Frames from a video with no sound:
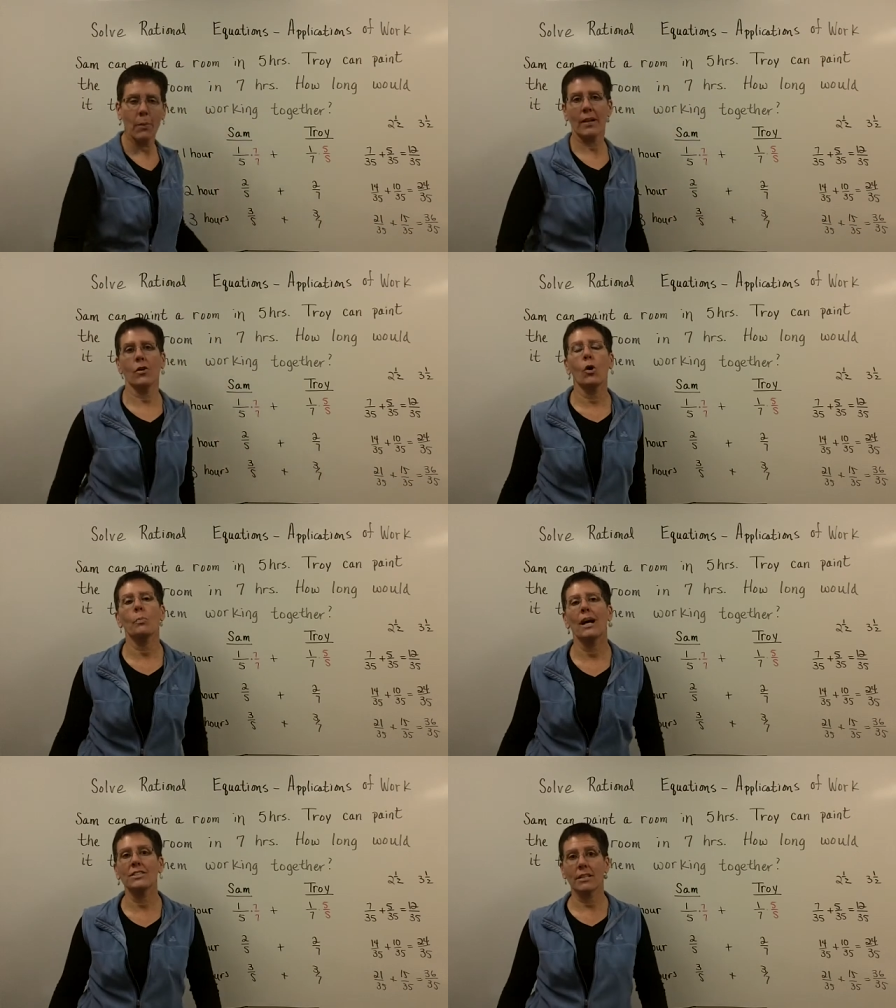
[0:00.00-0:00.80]
I wanted the
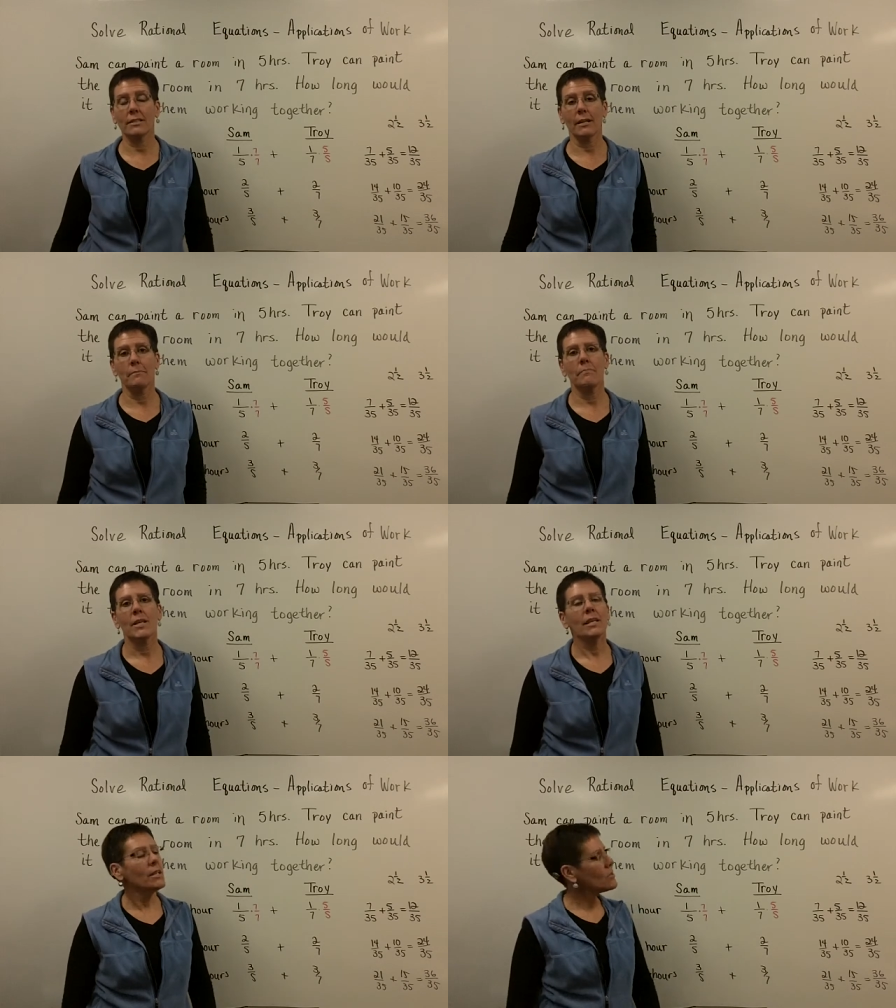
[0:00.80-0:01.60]
whole project done.
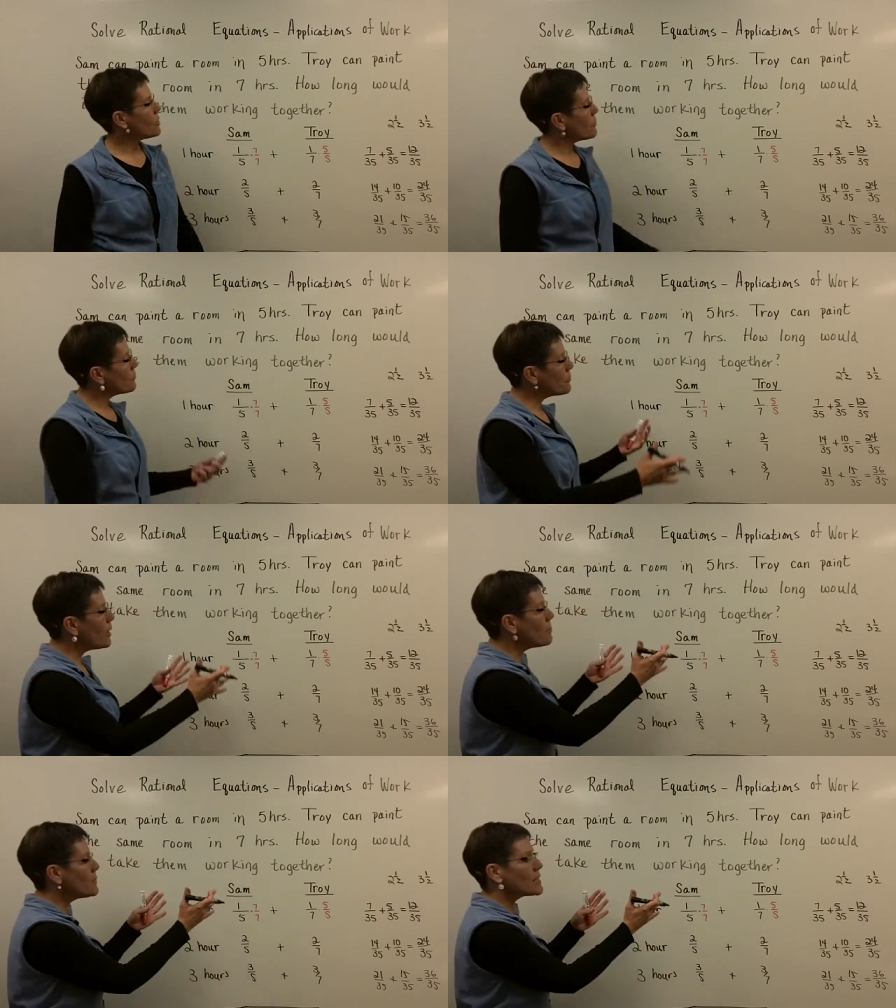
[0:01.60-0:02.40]
So
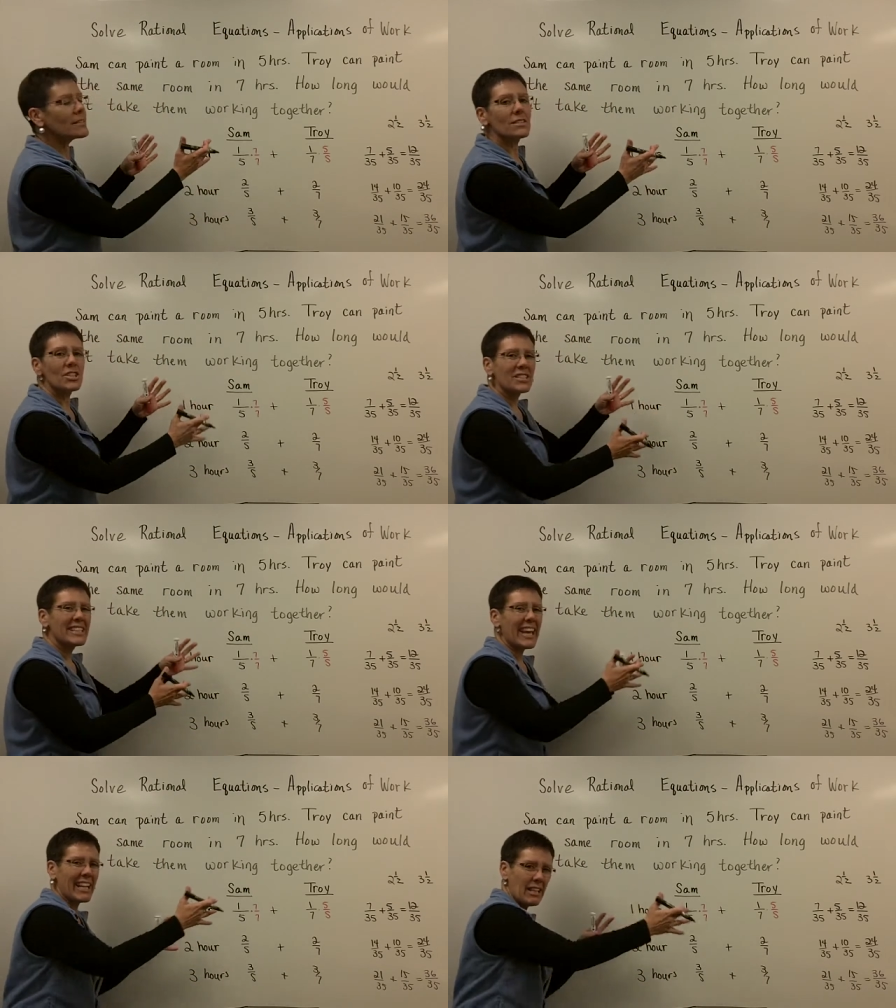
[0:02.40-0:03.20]
from this,
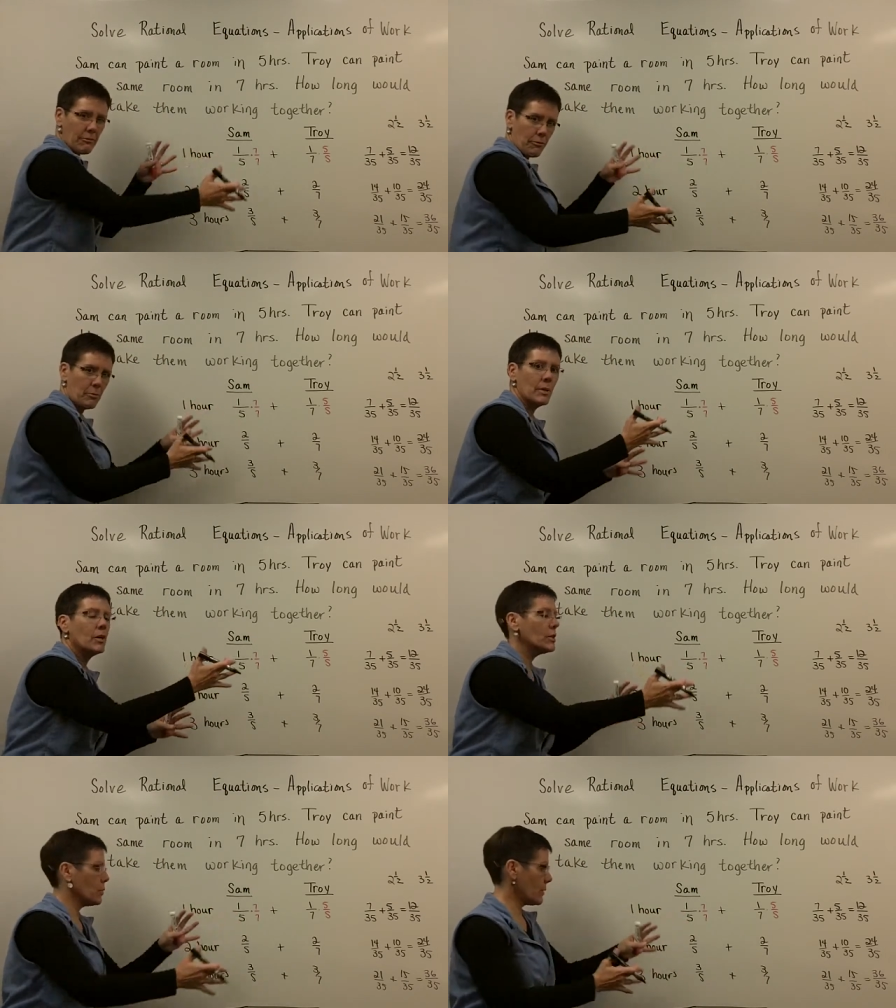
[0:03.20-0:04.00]
just getting
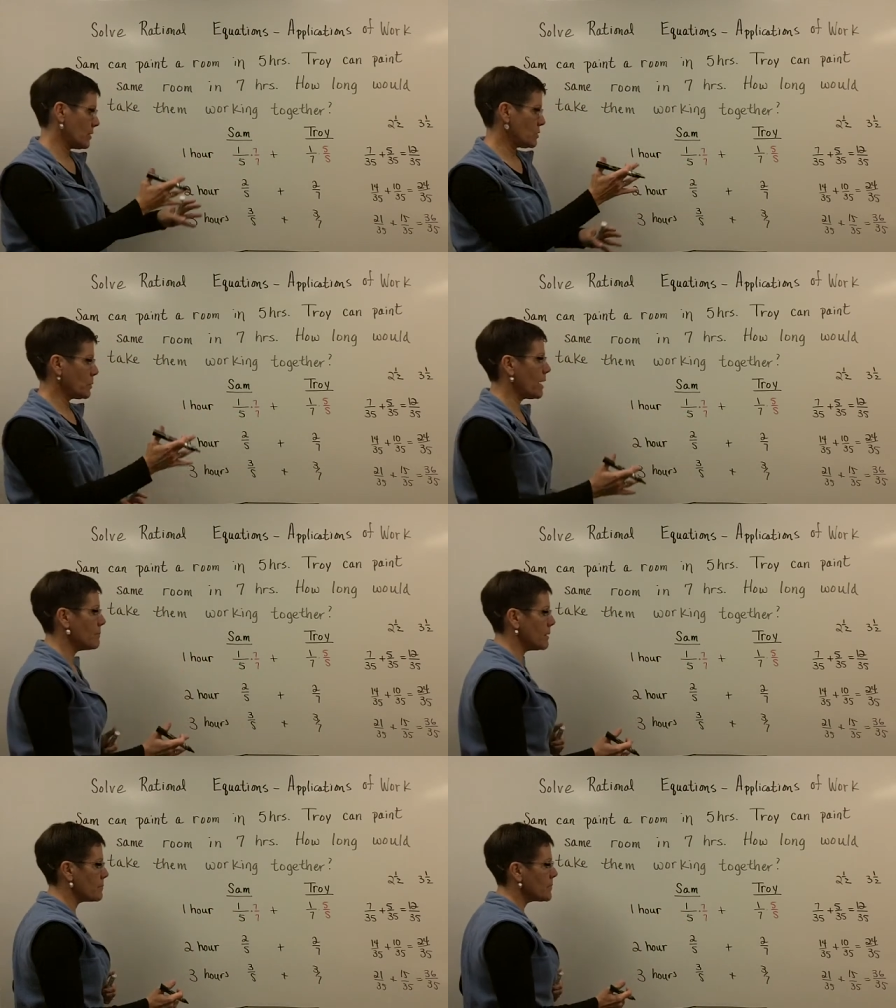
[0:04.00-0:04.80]
familiar with this
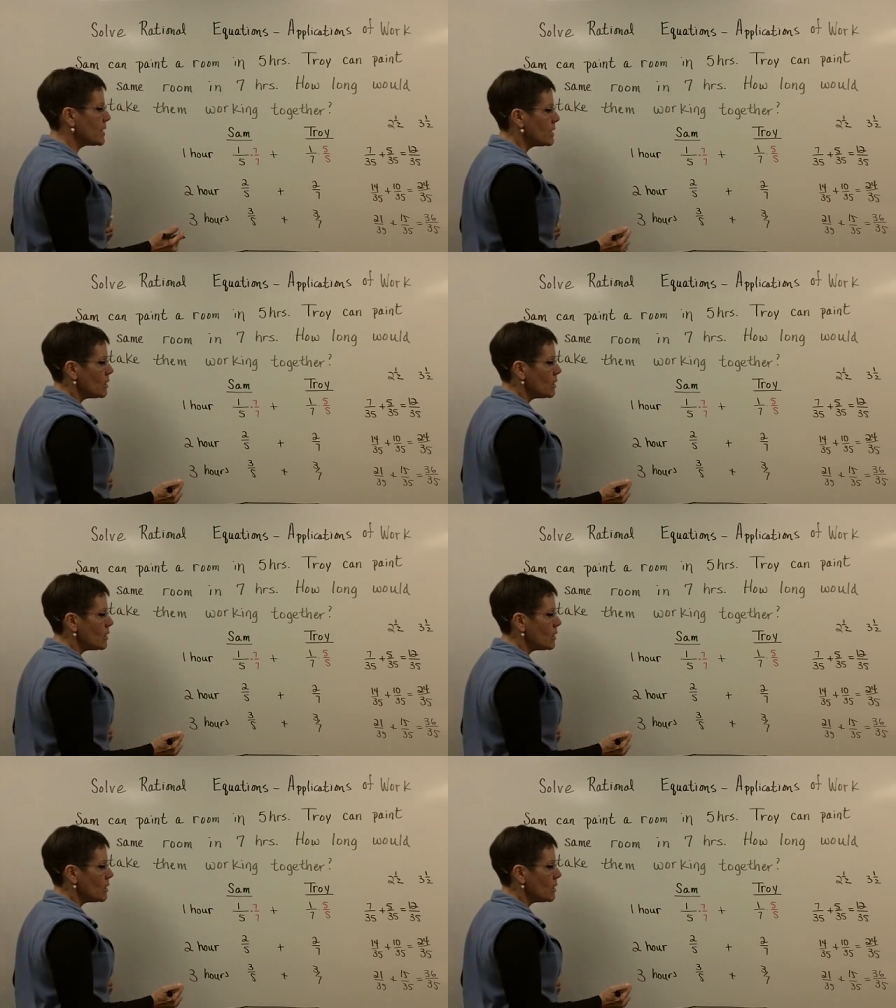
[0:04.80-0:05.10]
problem,